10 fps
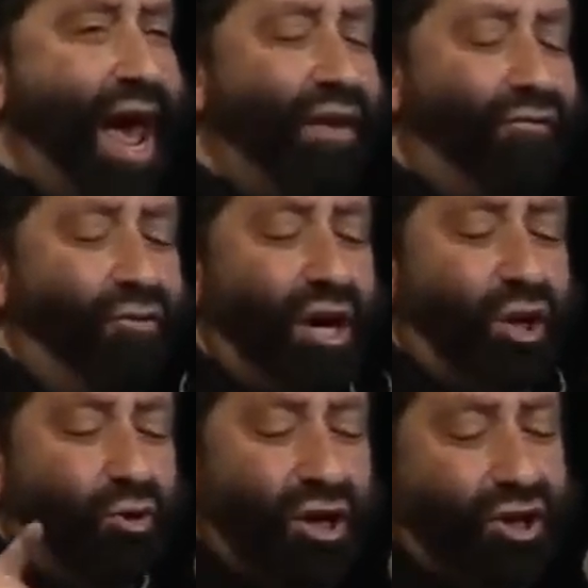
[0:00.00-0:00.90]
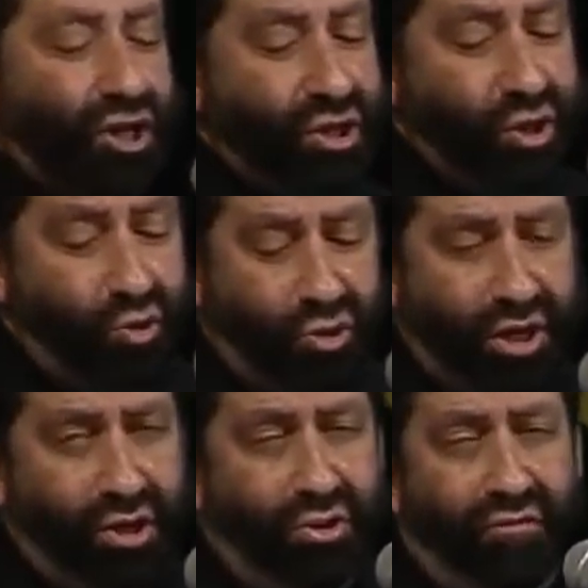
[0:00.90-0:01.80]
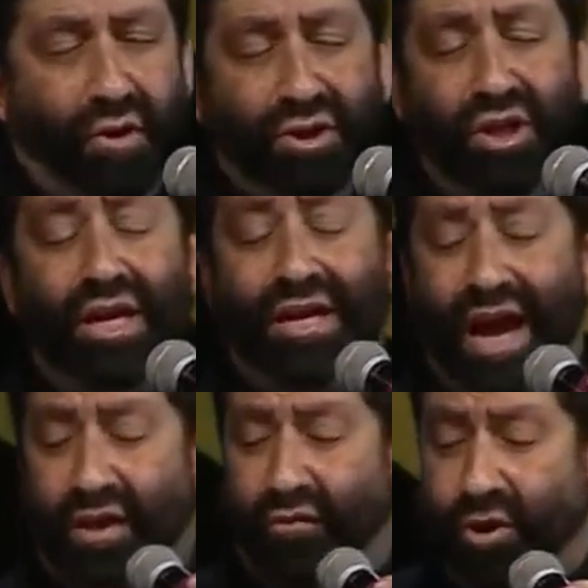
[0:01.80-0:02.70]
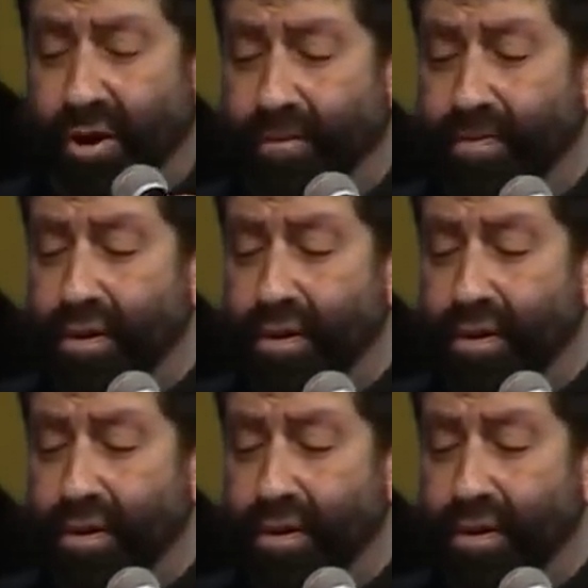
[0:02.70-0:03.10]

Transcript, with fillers: every Christian school and university in California.